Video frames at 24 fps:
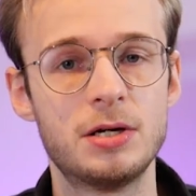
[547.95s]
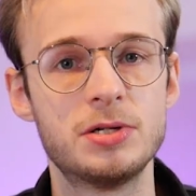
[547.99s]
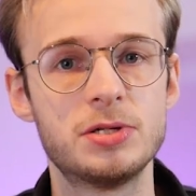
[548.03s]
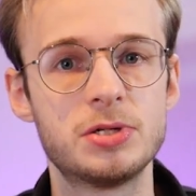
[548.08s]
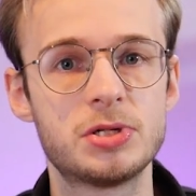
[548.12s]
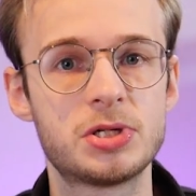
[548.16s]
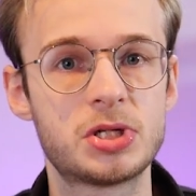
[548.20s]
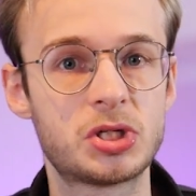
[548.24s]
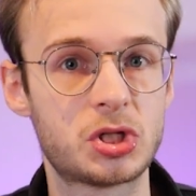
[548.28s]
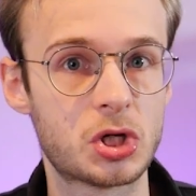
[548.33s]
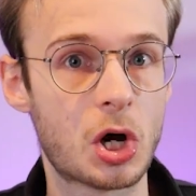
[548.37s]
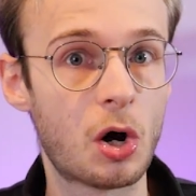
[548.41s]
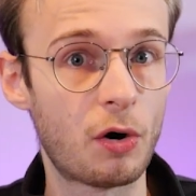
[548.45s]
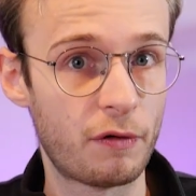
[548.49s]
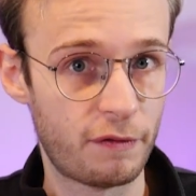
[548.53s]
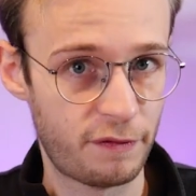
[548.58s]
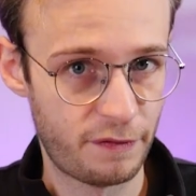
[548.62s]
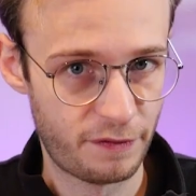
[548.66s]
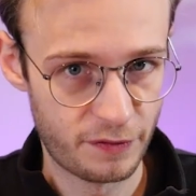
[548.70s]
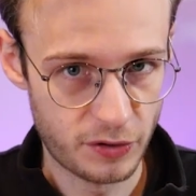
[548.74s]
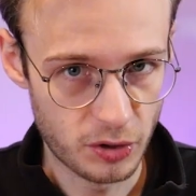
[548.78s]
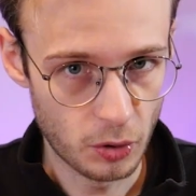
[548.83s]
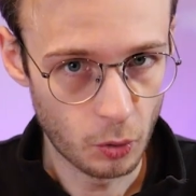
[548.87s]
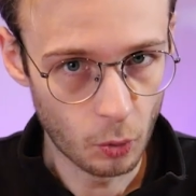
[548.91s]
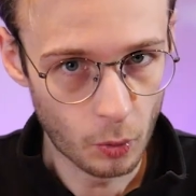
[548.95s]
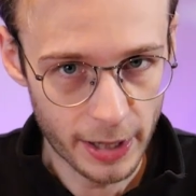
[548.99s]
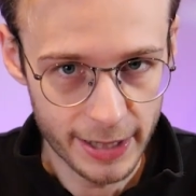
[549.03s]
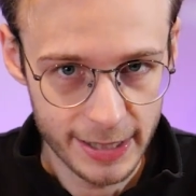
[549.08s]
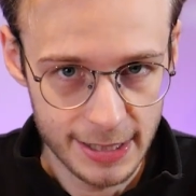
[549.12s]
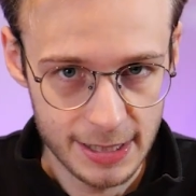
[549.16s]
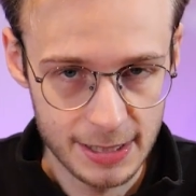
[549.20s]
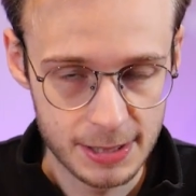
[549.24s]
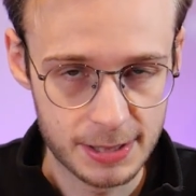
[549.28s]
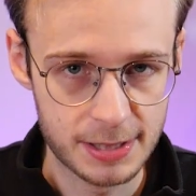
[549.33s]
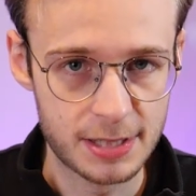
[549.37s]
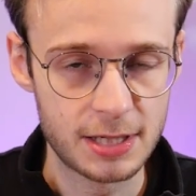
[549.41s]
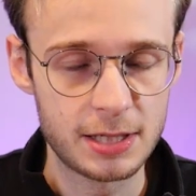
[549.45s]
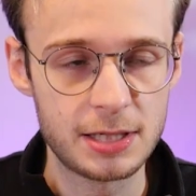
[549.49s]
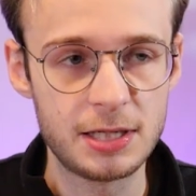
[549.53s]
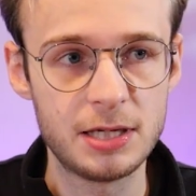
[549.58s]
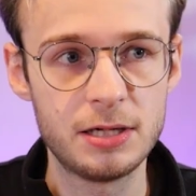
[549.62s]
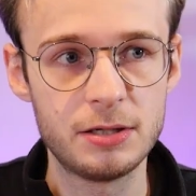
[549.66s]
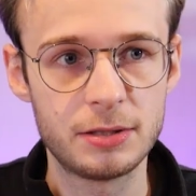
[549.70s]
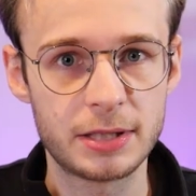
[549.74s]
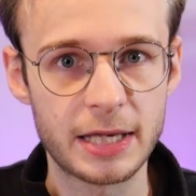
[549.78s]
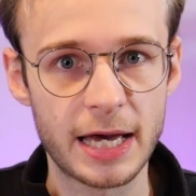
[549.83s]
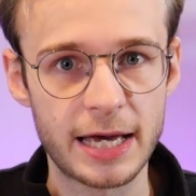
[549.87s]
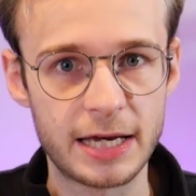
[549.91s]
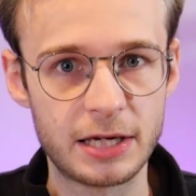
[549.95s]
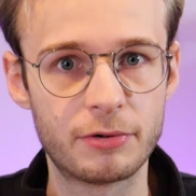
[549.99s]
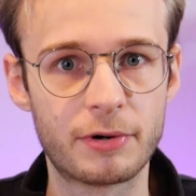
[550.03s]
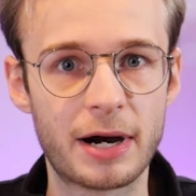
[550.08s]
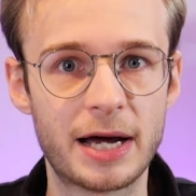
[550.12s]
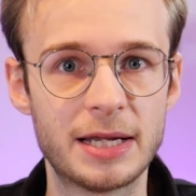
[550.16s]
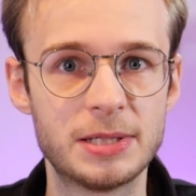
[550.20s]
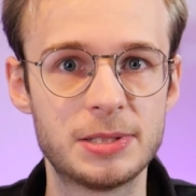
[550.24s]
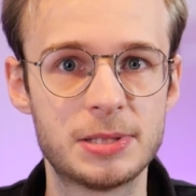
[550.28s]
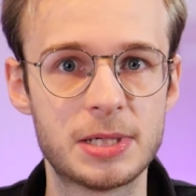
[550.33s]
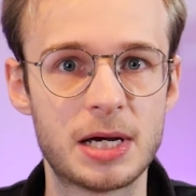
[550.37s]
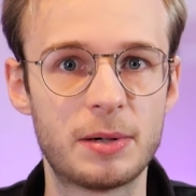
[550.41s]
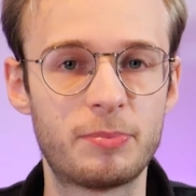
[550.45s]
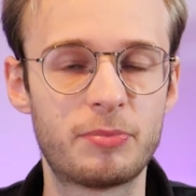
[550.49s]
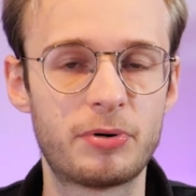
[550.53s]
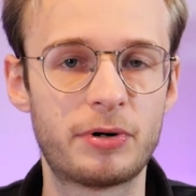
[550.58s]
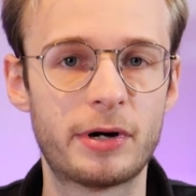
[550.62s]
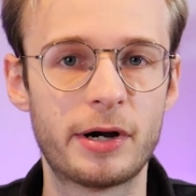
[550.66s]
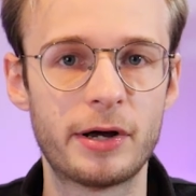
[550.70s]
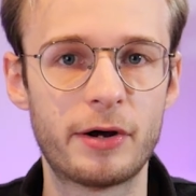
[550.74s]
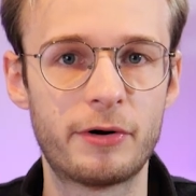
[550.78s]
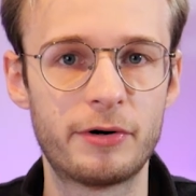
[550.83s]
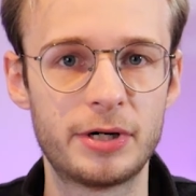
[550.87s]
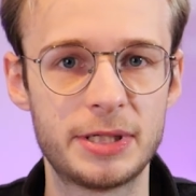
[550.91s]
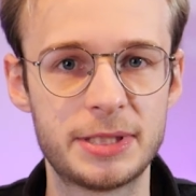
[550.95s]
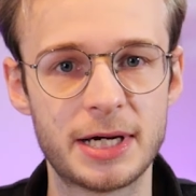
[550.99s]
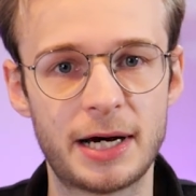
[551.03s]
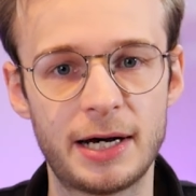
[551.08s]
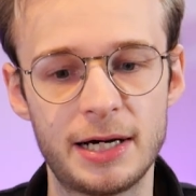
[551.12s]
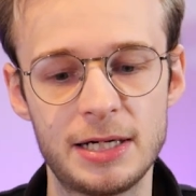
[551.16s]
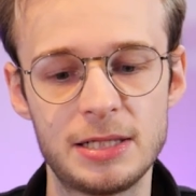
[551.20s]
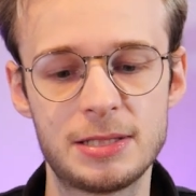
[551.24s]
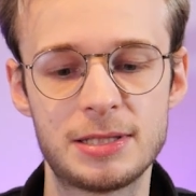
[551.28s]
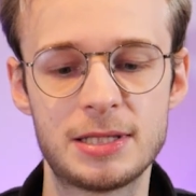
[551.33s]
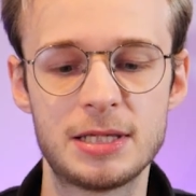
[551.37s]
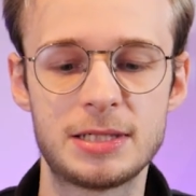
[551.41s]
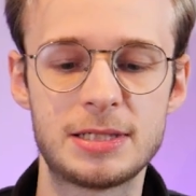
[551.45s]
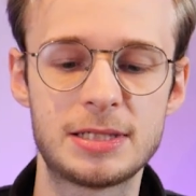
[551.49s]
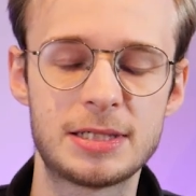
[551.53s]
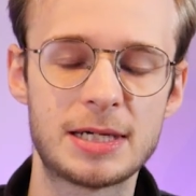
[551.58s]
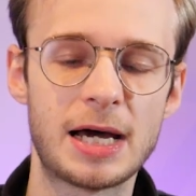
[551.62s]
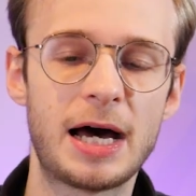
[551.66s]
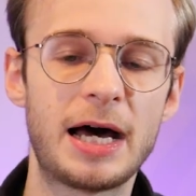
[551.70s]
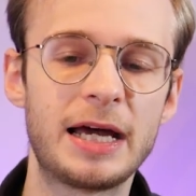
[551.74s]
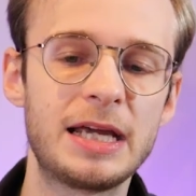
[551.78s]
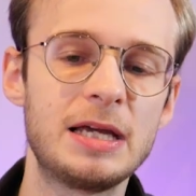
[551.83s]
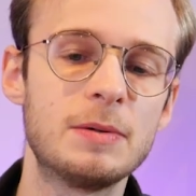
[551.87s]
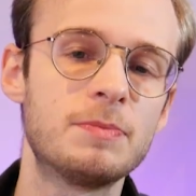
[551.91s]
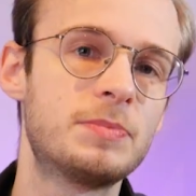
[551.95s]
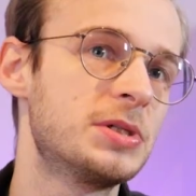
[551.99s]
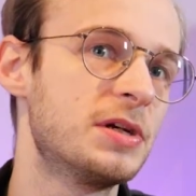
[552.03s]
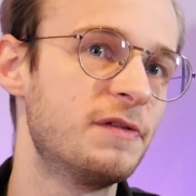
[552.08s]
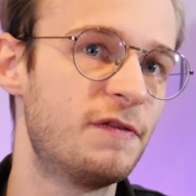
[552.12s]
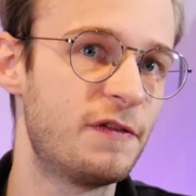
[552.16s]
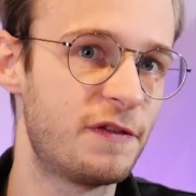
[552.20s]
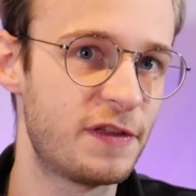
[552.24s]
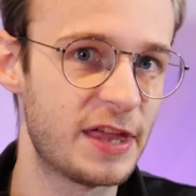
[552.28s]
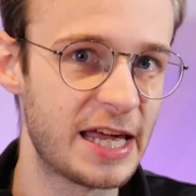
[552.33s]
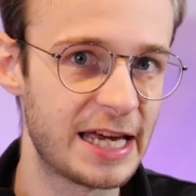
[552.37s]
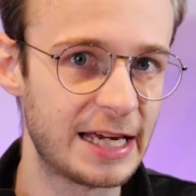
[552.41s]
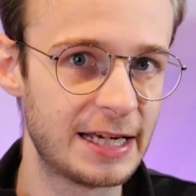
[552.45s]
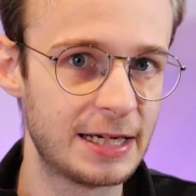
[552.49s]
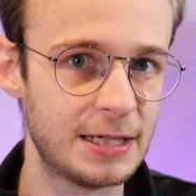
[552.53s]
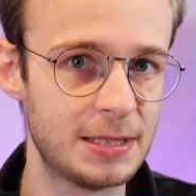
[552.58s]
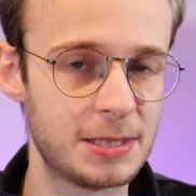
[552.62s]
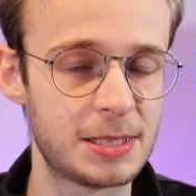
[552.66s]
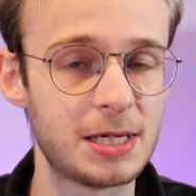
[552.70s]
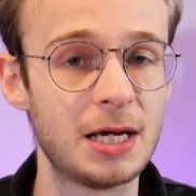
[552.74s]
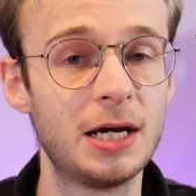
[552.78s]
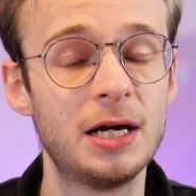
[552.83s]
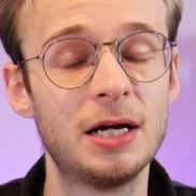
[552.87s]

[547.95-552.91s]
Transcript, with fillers: soft ways that UK grads are prioritised. The types of things